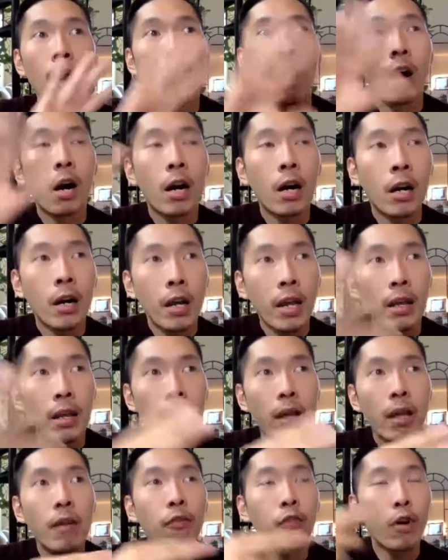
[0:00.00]
our
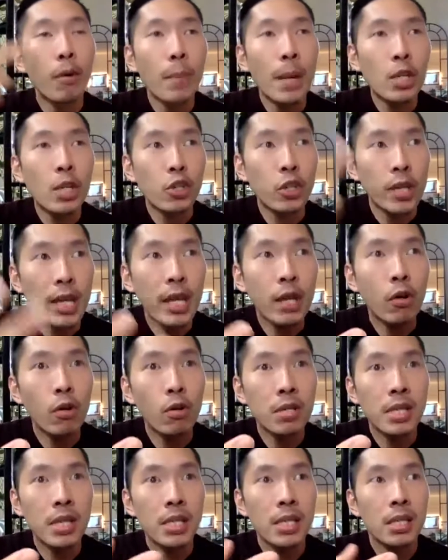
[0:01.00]
information
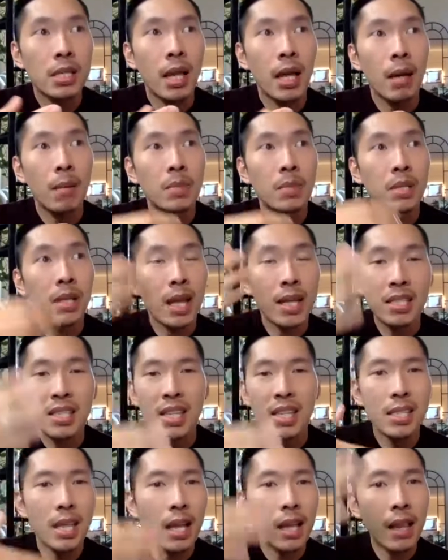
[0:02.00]
ecosystems
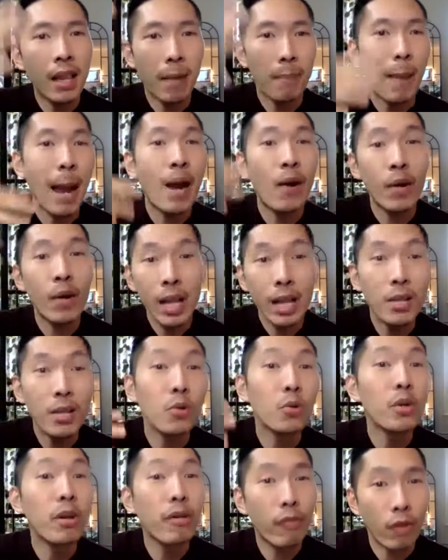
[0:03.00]
exist in like parallel
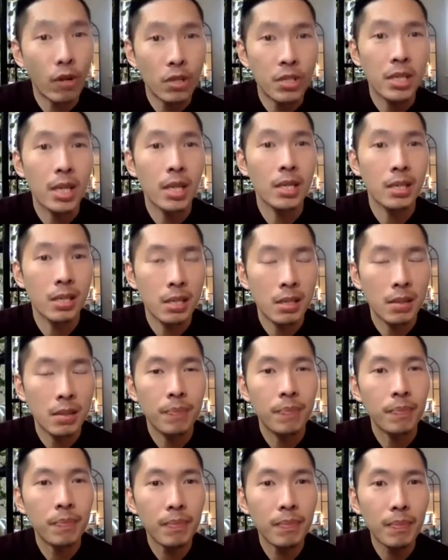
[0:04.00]
universes,
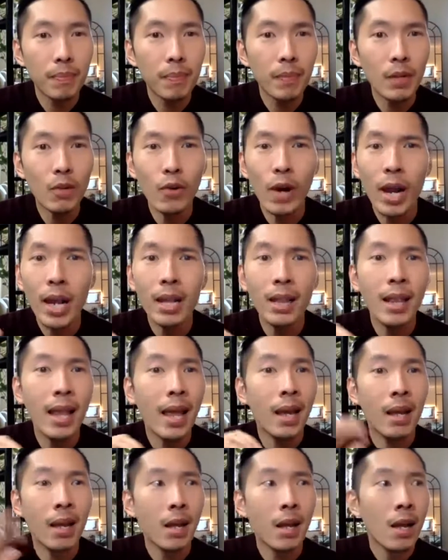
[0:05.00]
right?
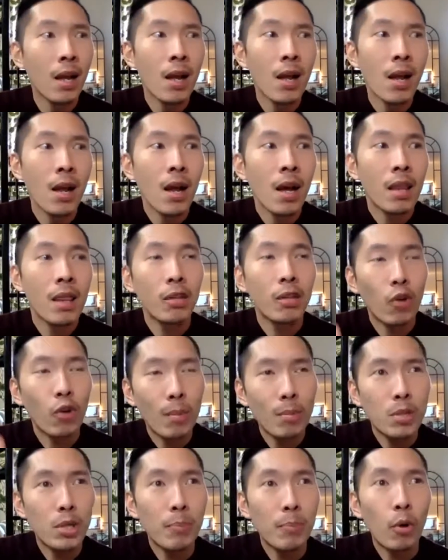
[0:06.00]
Like the
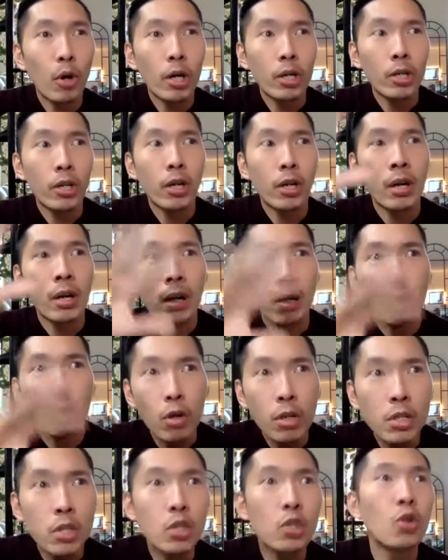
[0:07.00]
Trump supporter
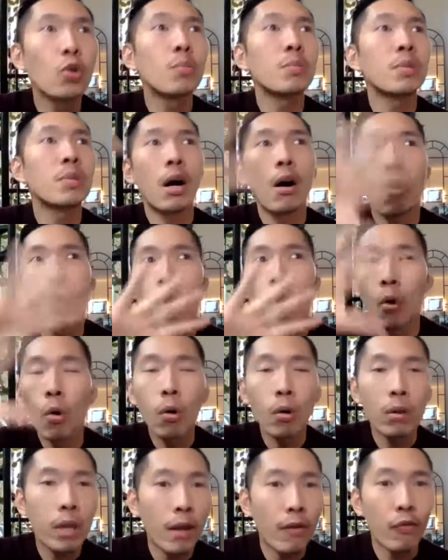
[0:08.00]
consumes a
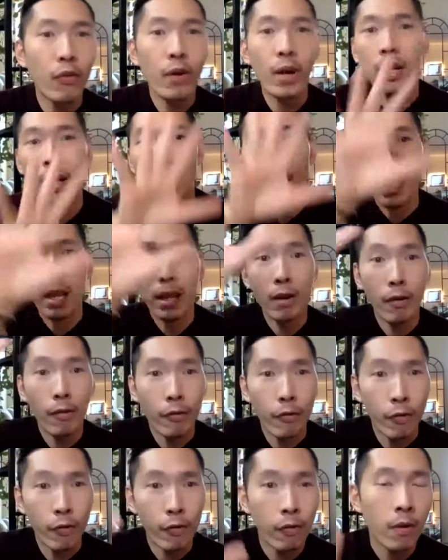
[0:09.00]
whole different kind
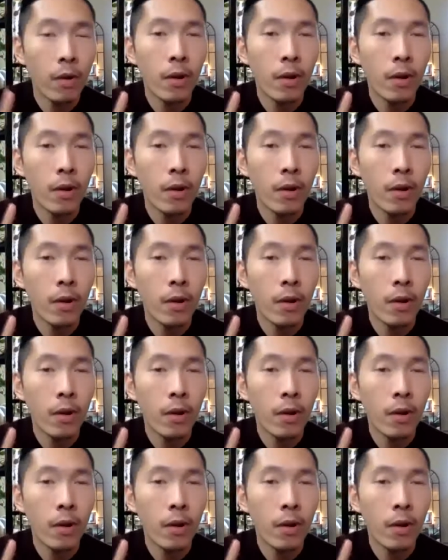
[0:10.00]
of